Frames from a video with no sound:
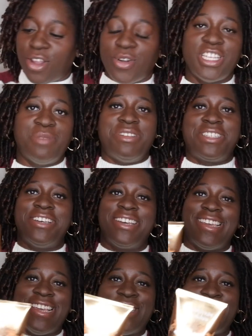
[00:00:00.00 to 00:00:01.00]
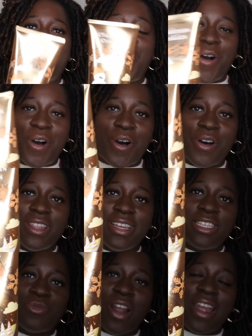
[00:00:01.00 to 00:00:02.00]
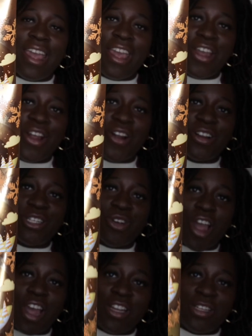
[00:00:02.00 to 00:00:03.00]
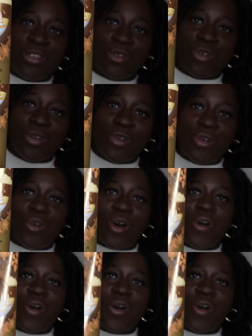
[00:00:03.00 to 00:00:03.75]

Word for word: Christmas cookies, you all, this right here, tried and true.